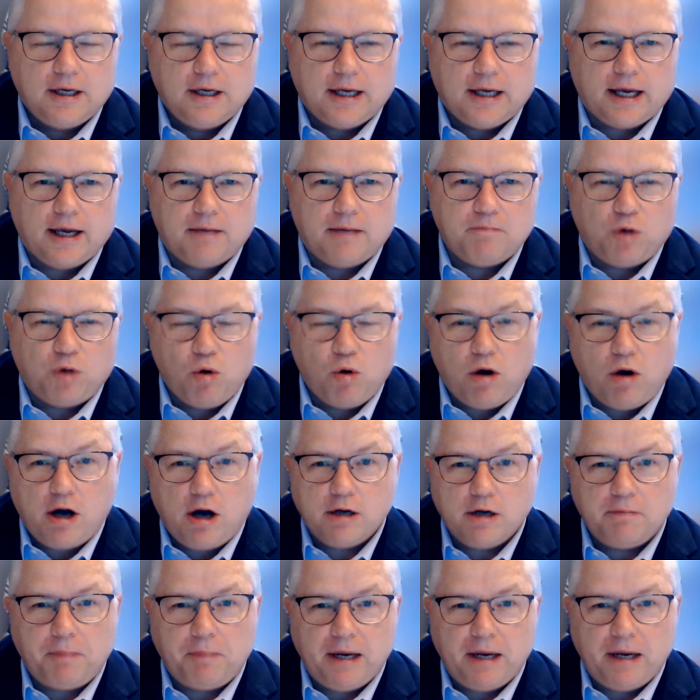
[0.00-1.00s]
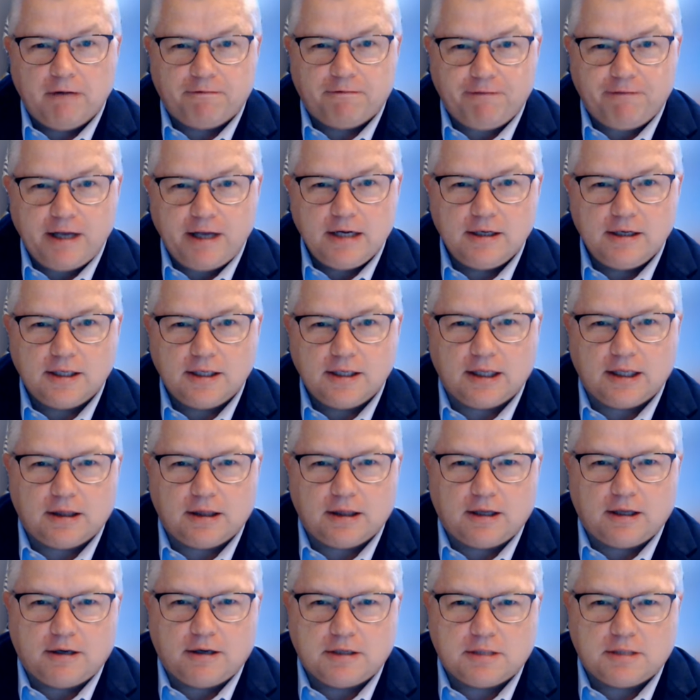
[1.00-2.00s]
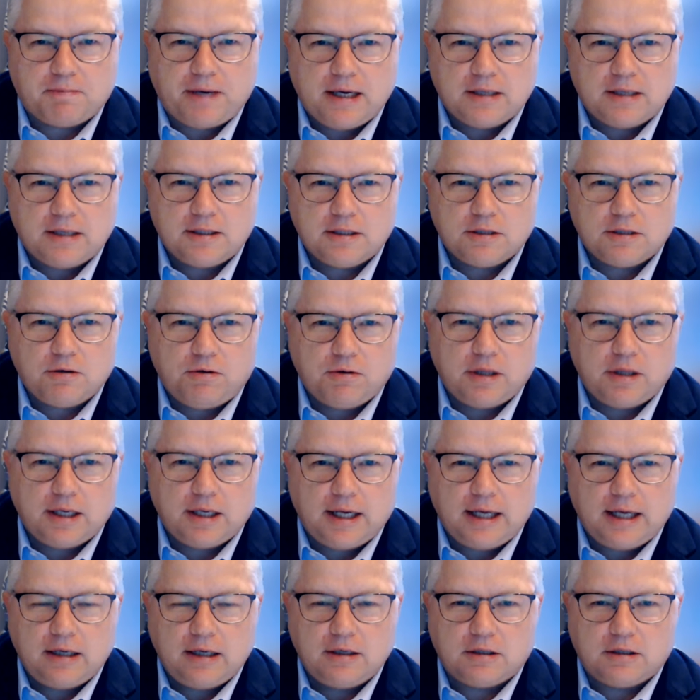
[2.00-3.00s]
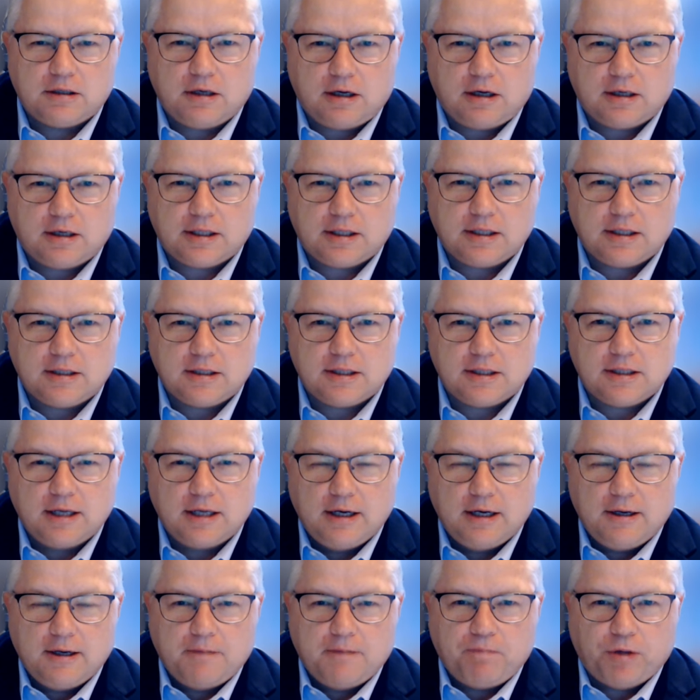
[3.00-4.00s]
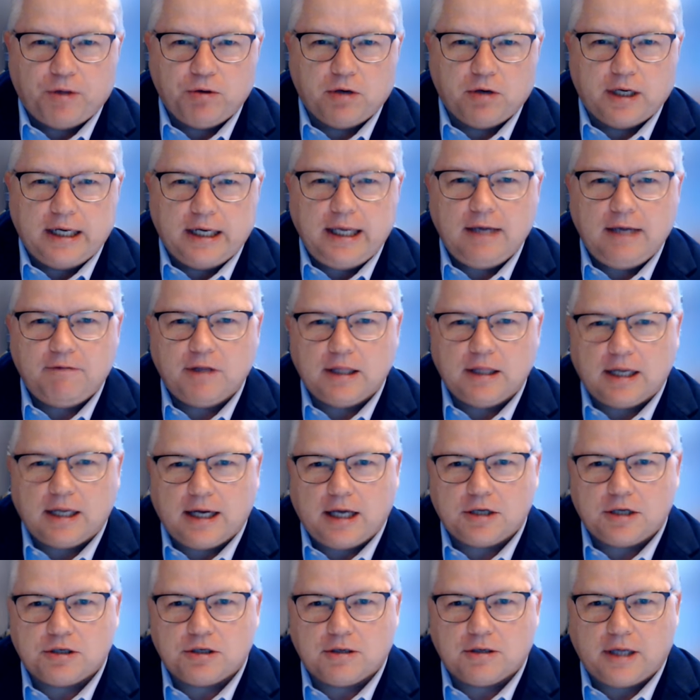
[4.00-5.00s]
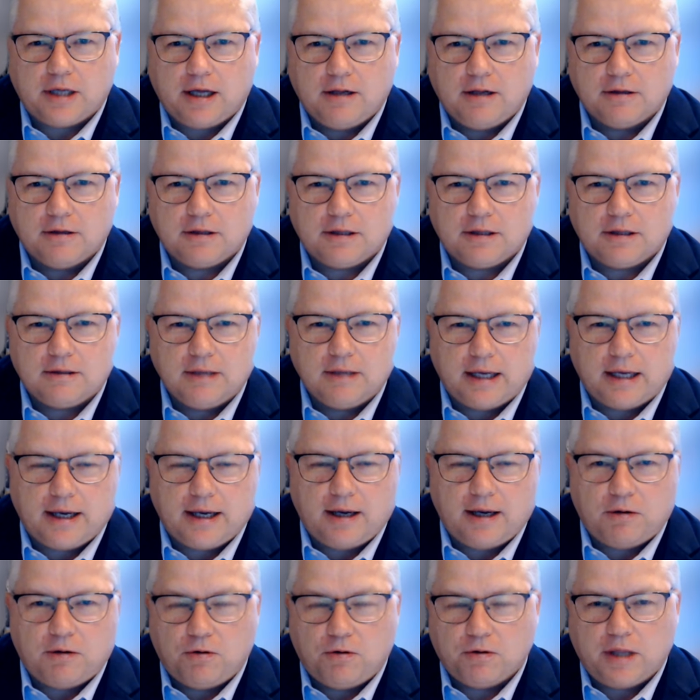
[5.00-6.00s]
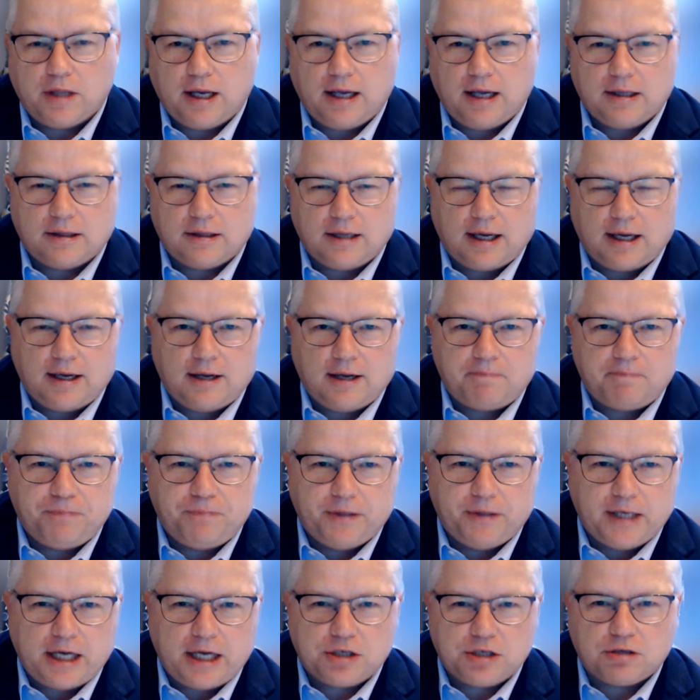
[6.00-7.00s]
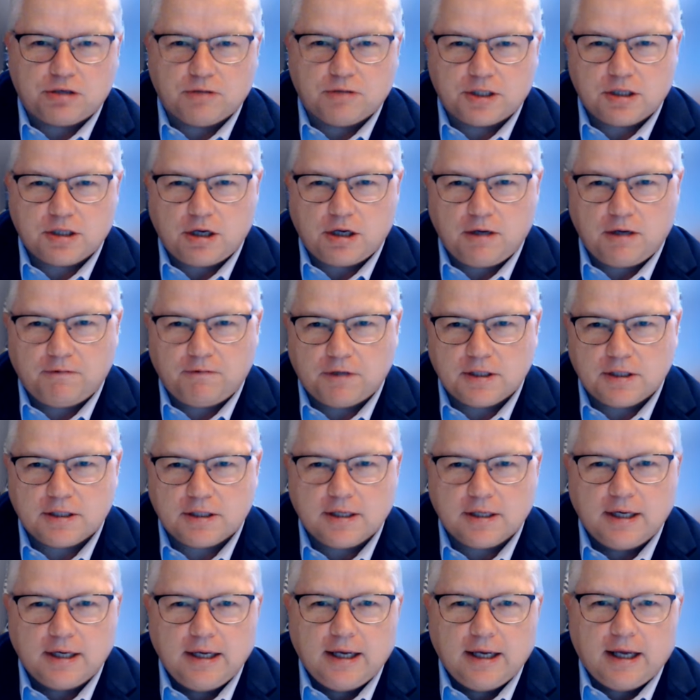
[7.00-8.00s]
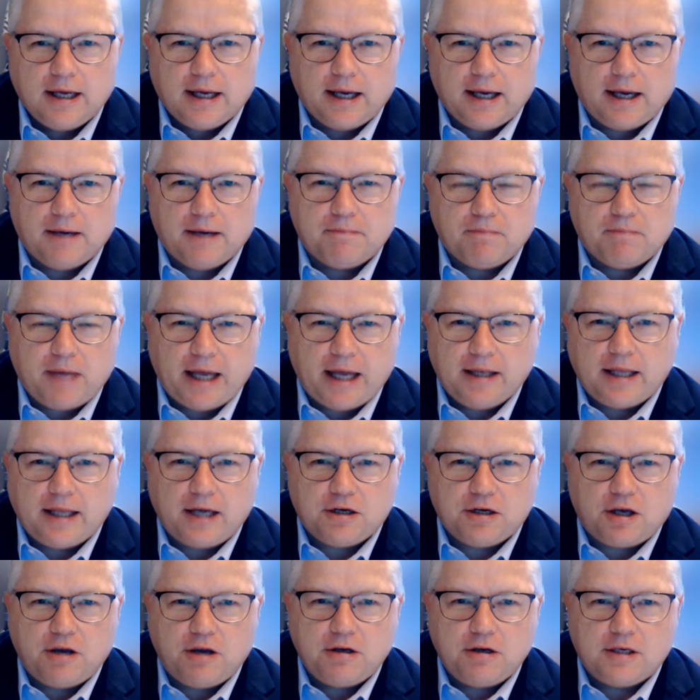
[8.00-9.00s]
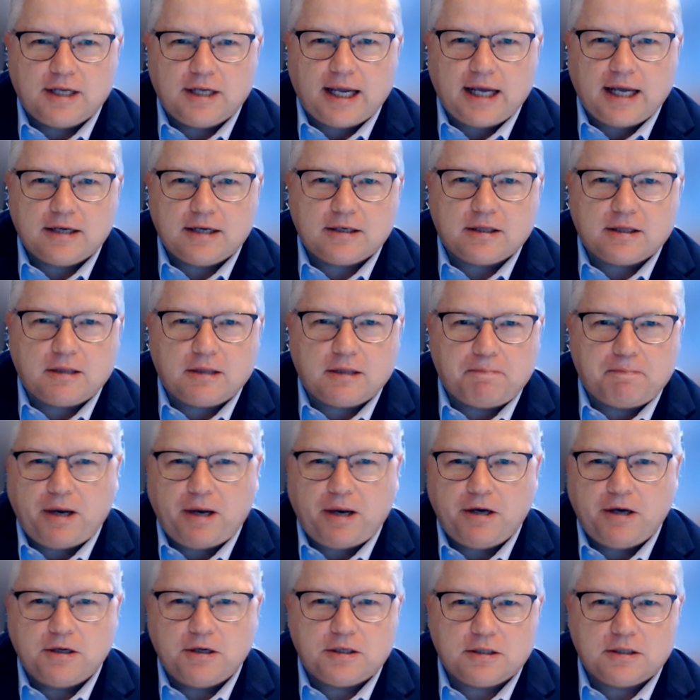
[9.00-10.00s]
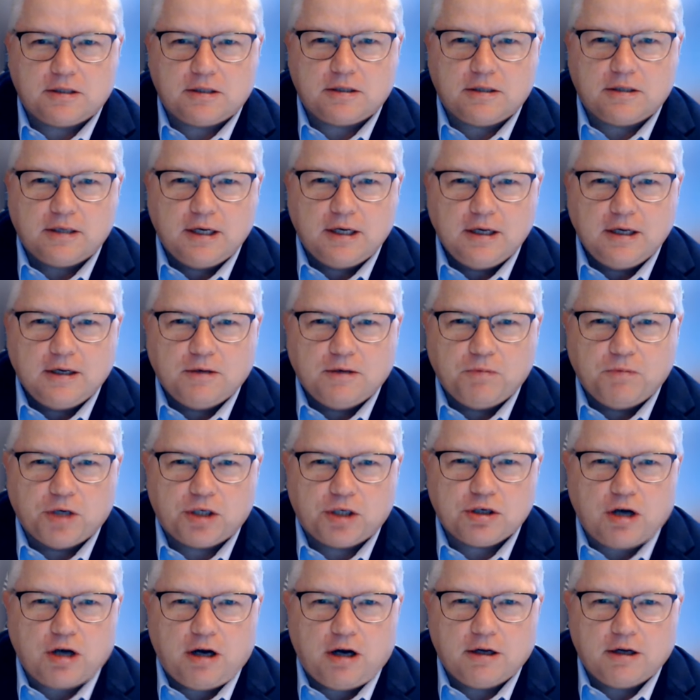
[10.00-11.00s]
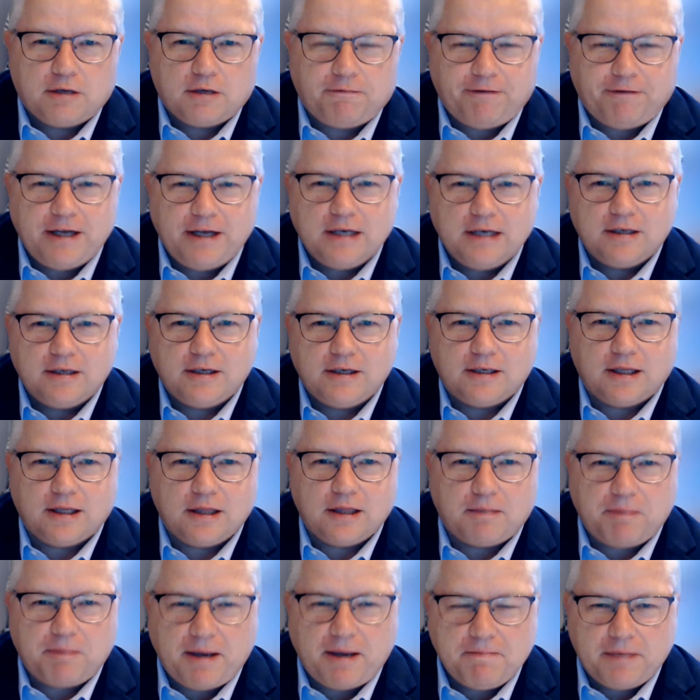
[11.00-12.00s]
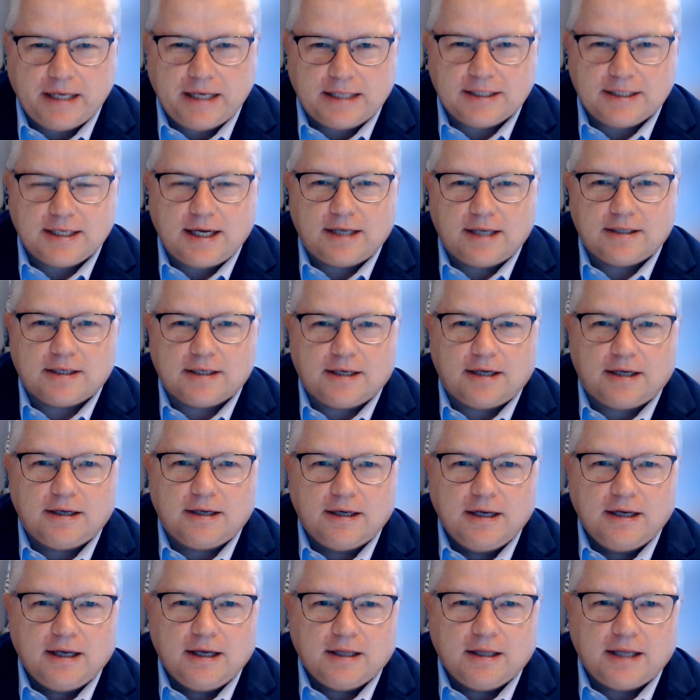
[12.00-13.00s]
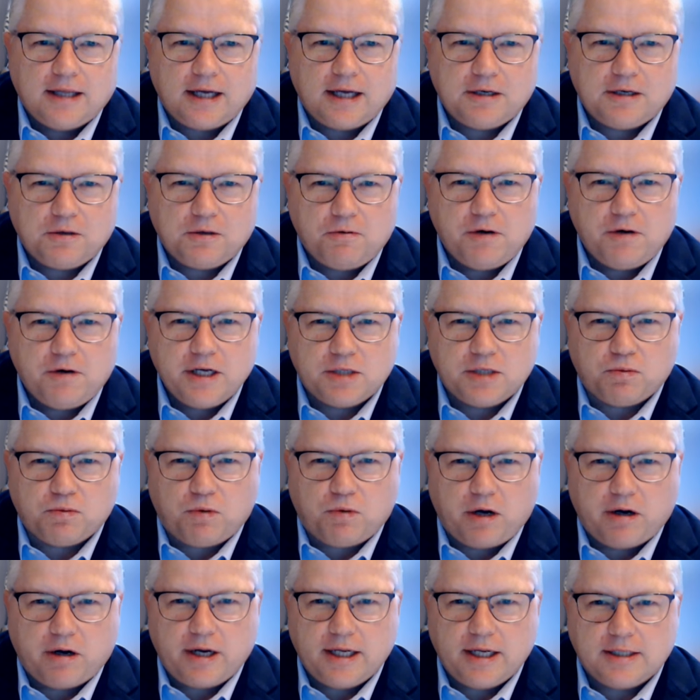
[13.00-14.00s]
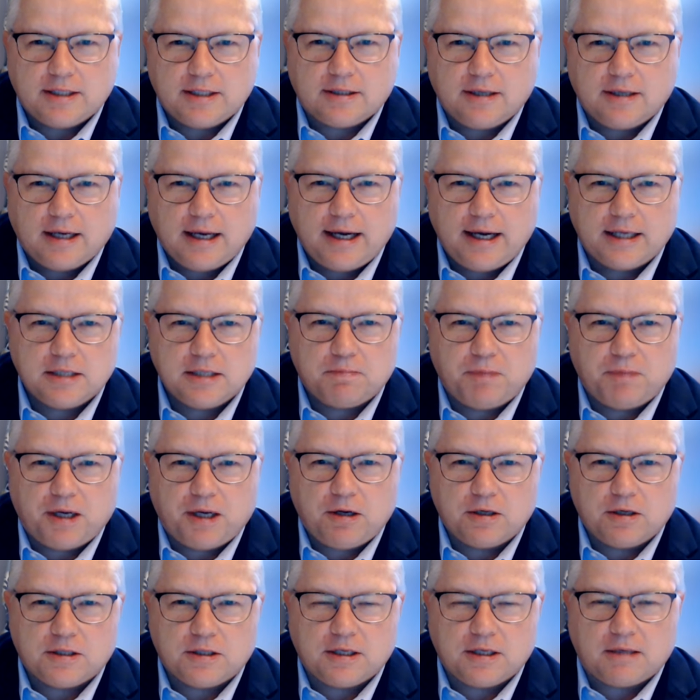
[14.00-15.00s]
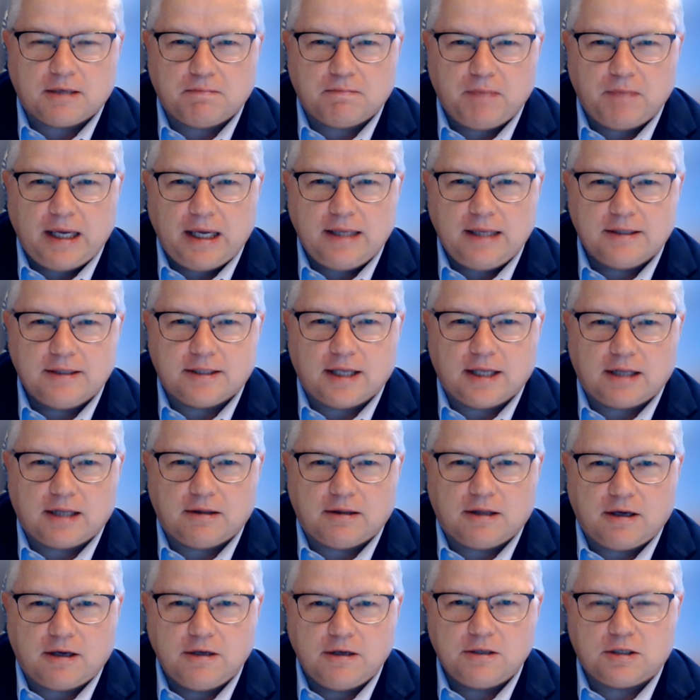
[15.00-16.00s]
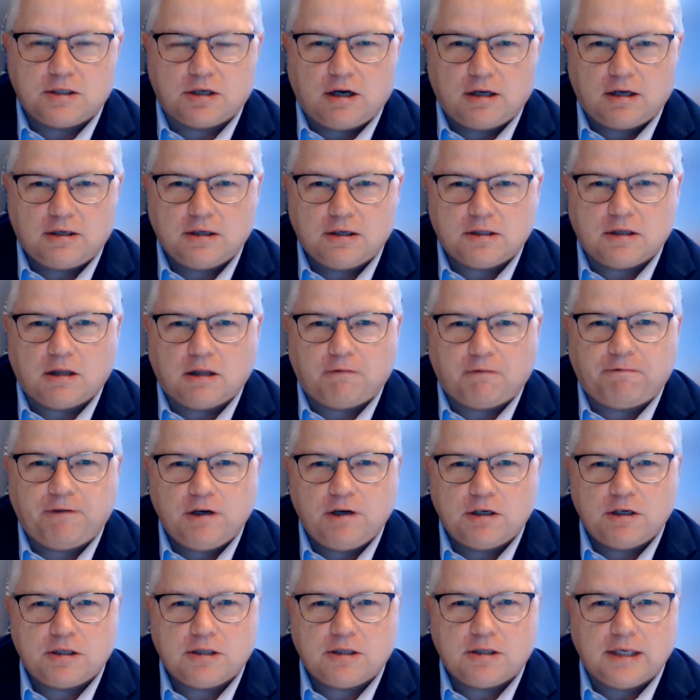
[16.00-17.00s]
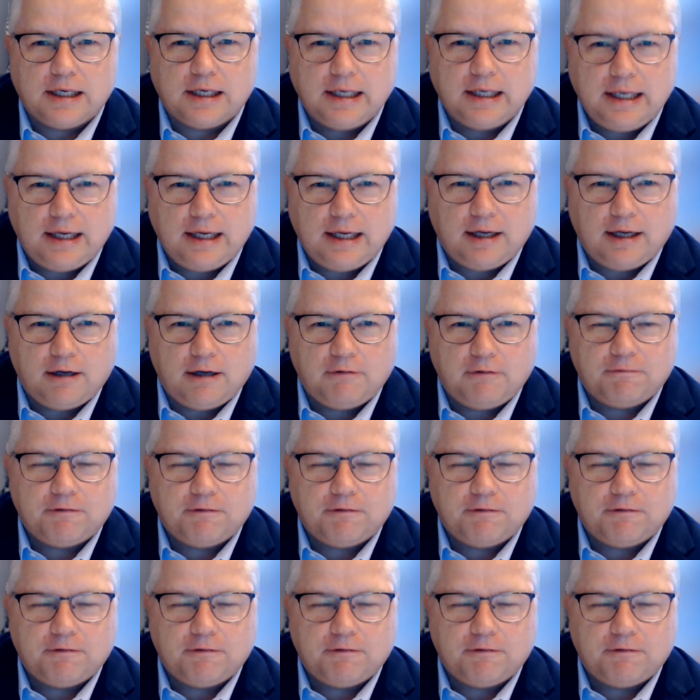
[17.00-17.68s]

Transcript: um, or aren't being funded in those spaces, or the young doctors who are leaving the national health uh, or their, their national service, um, and they don't get the posts which aren't funded in the public sector, that always worries us, because it means that those doctors are the first to leave